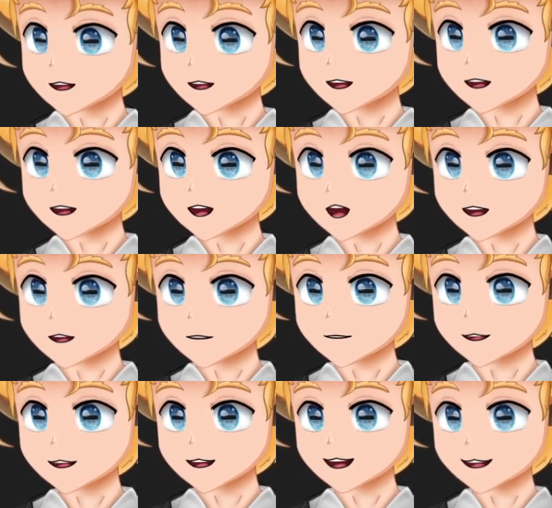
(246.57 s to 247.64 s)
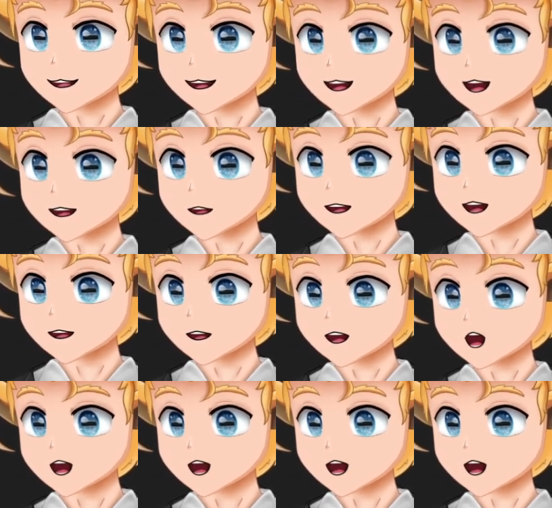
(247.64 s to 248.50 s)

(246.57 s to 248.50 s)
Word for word: um, says no in chat,